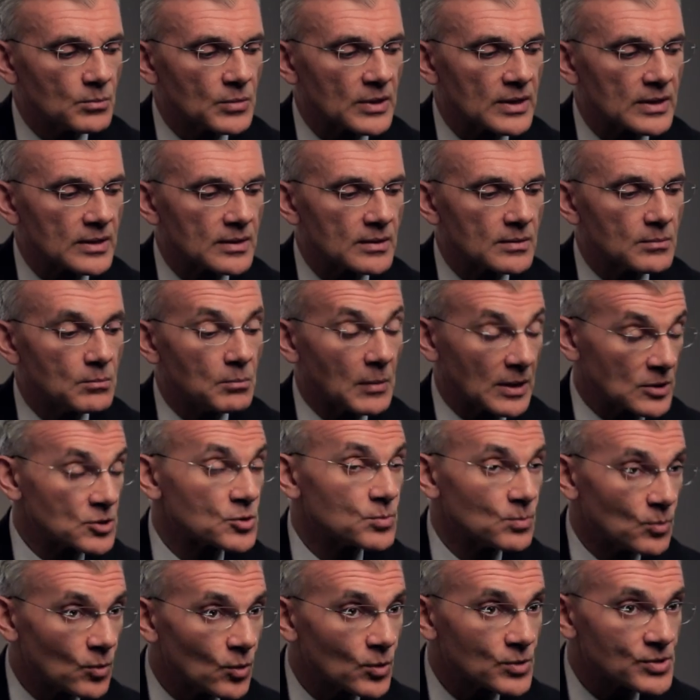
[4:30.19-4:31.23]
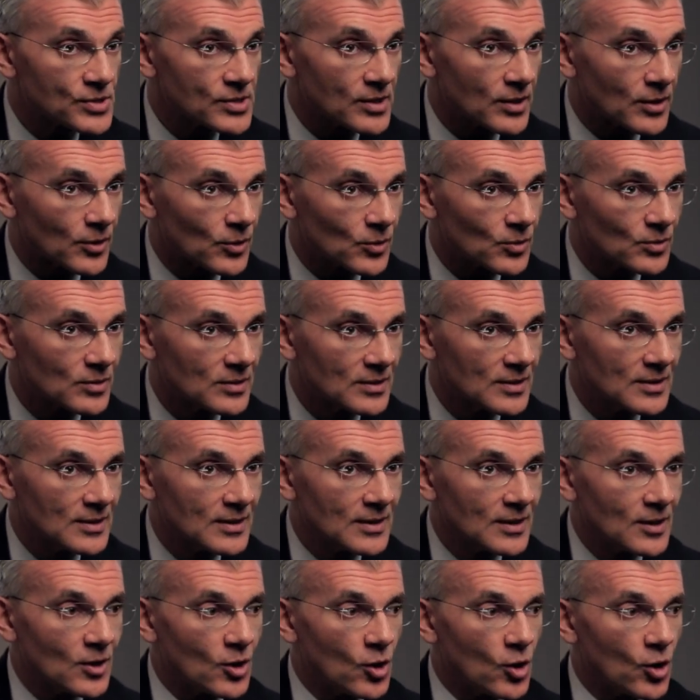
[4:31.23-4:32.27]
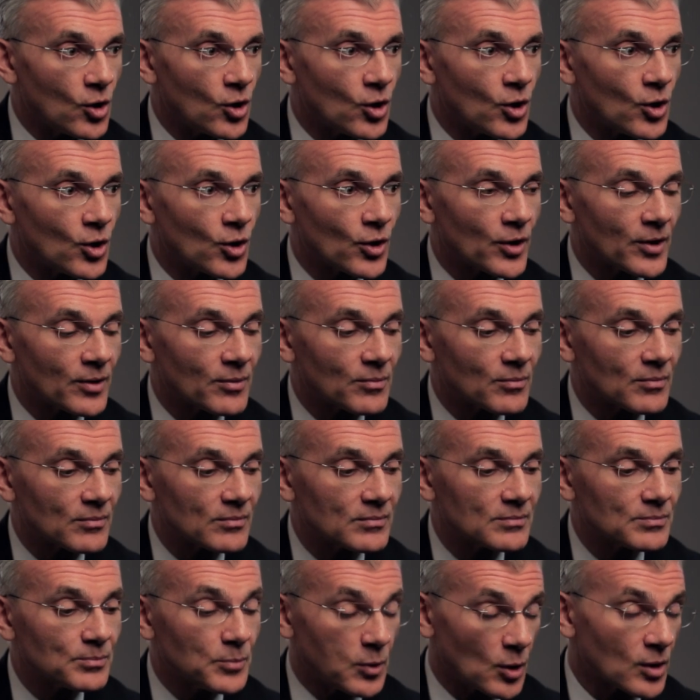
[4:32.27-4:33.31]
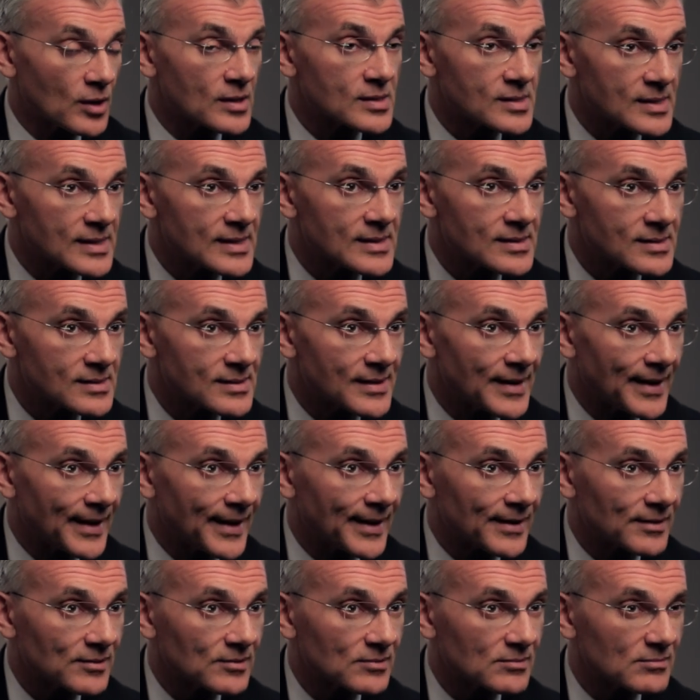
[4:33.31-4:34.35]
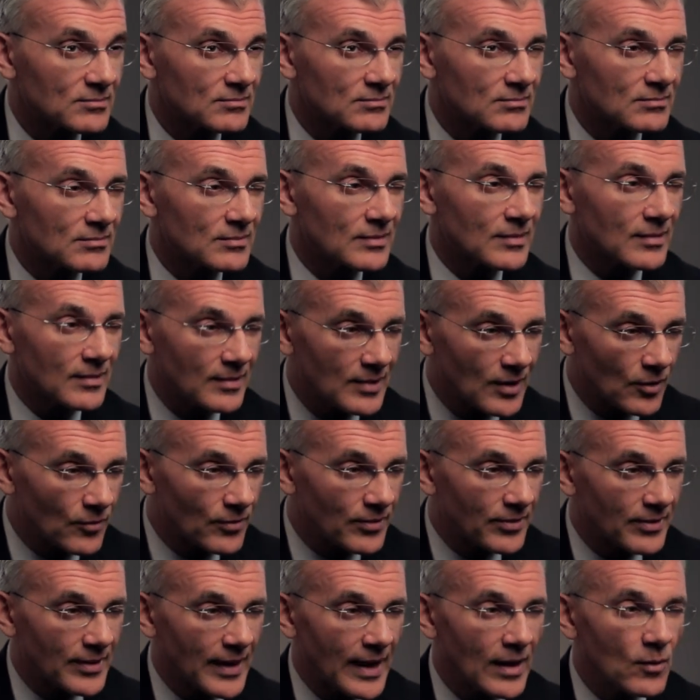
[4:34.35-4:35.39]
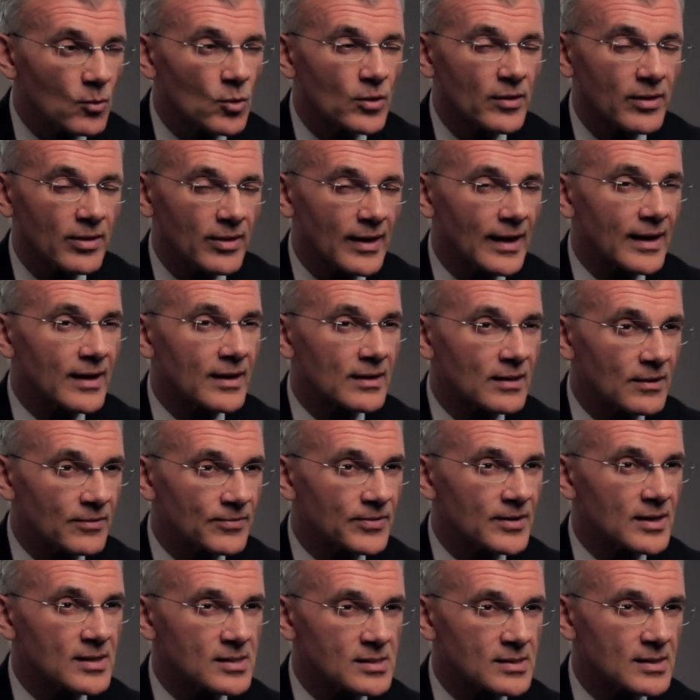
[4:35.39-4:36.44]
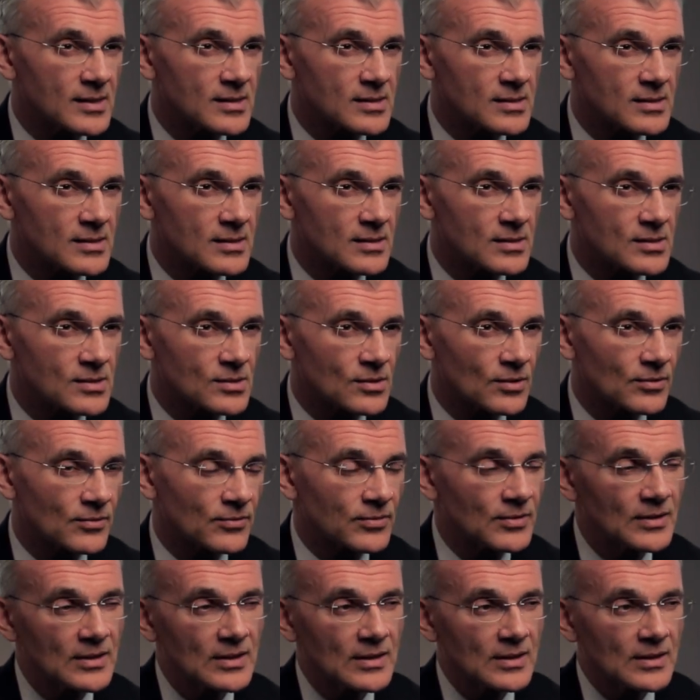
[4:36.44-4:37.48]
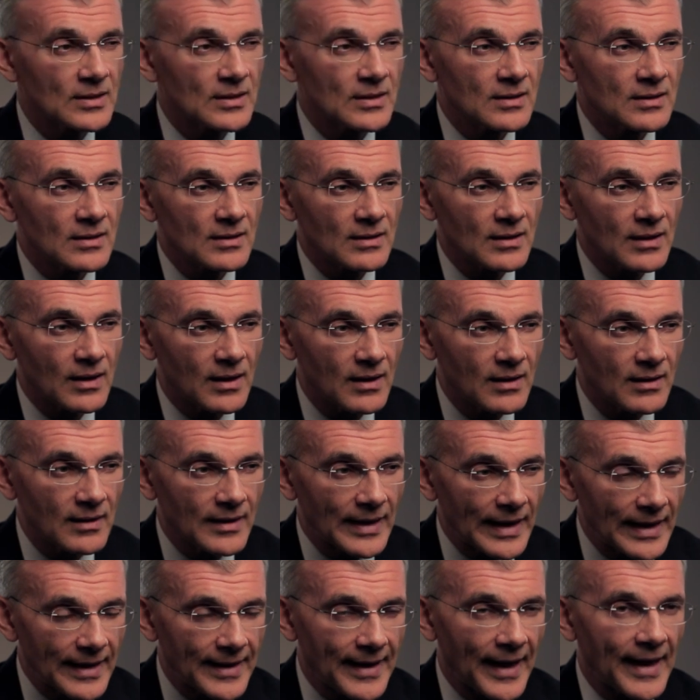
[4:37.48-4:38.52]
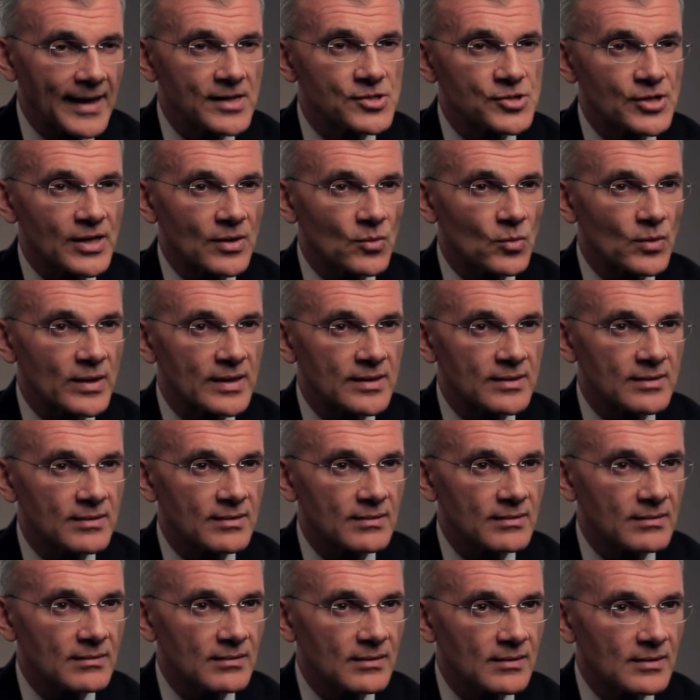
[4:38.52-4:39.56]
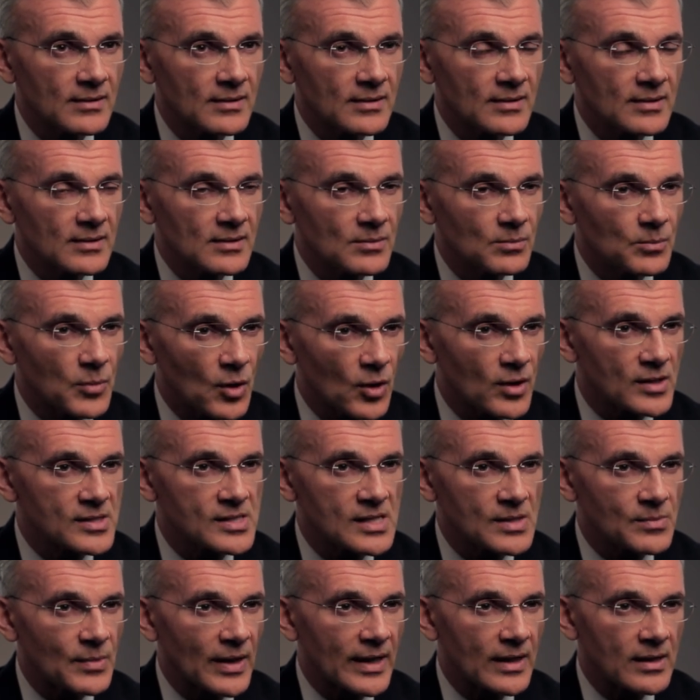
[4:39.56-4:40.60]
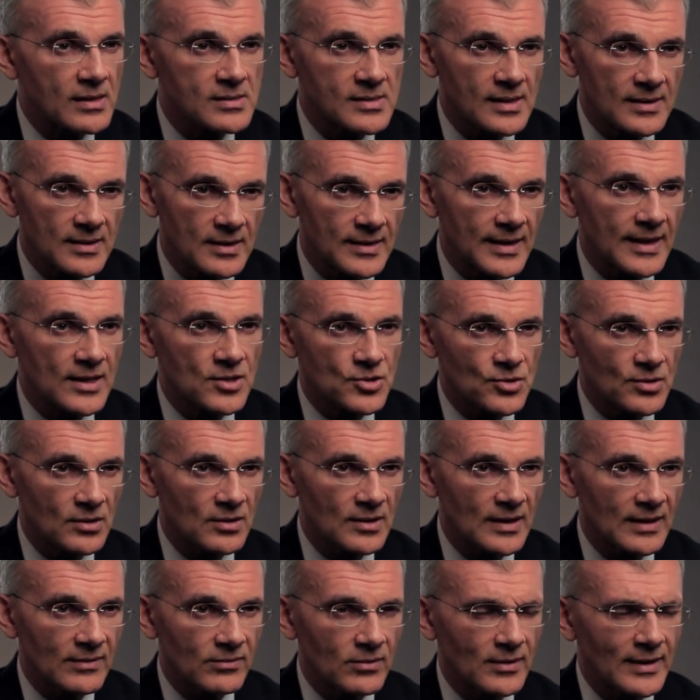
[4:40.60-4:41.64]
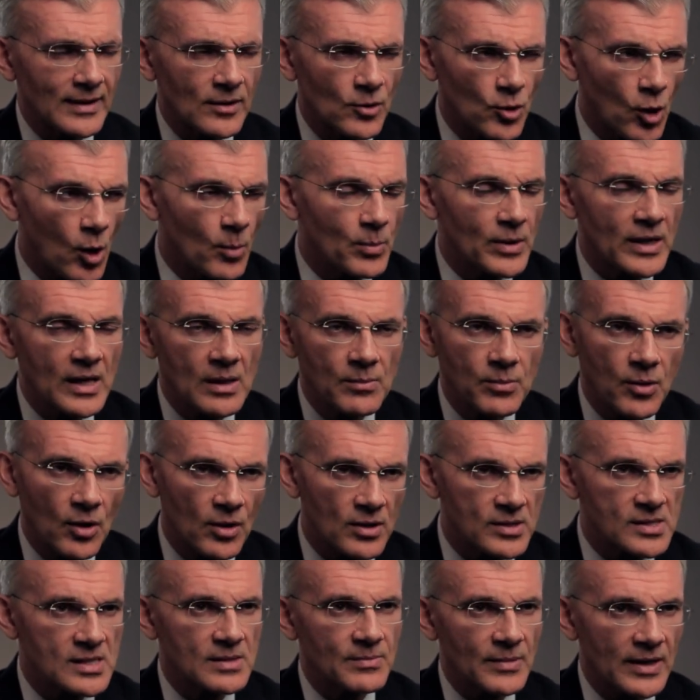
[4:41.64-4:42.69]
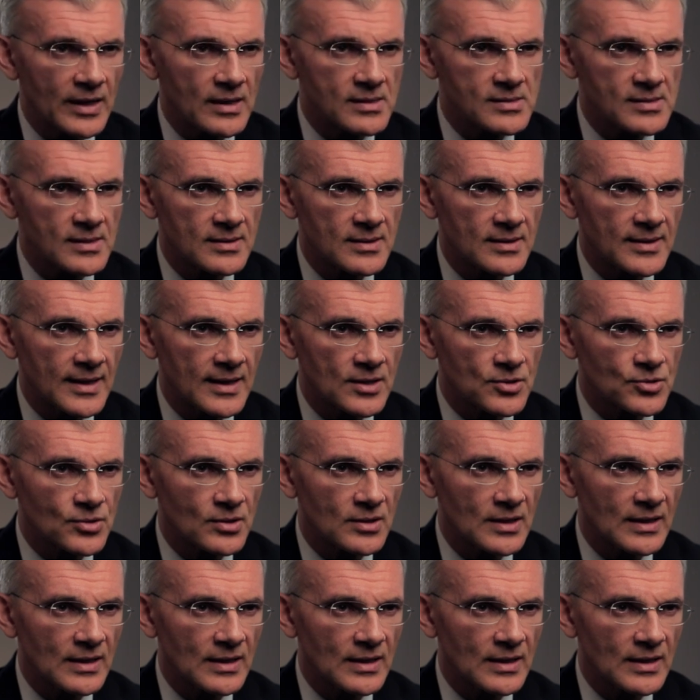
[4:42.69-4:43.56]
but much more so on policies that you know, they would think in the first instance of engaging with policymakers at the national level and lobbying policymakers at the national